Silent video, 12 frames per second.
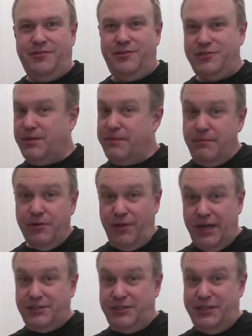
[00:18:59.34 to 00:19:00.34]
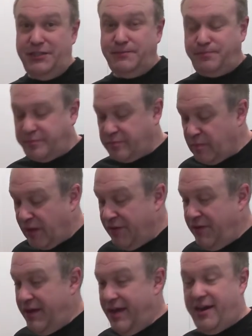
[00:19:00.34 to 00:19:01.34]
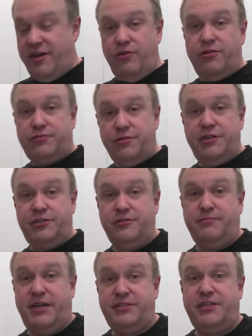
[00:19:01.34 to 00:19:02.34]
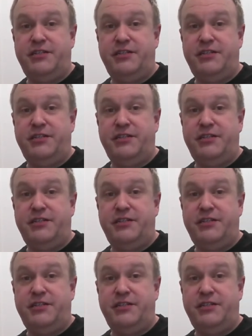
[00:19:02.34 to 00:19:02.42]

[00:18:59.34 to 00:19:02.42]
Some people don't like cheese. And I know a traditional Mexican